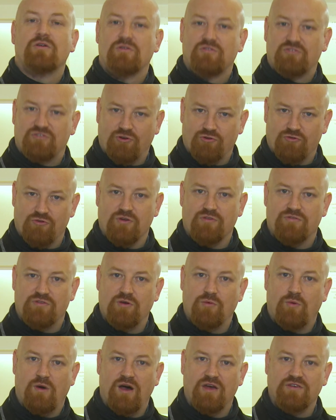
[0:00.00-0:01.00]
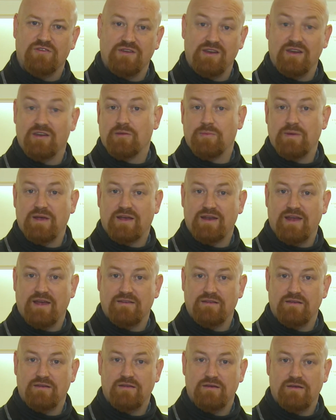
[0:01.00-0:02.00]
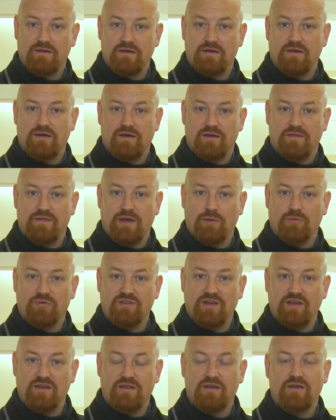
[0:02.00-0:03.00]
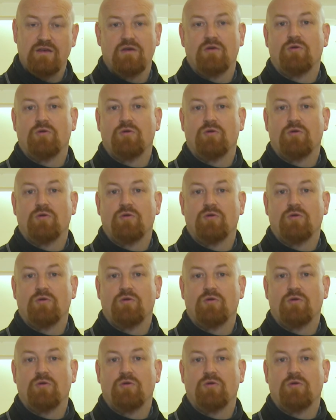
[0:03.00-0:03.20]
soldering a few wires that needed to be connected, and that was it.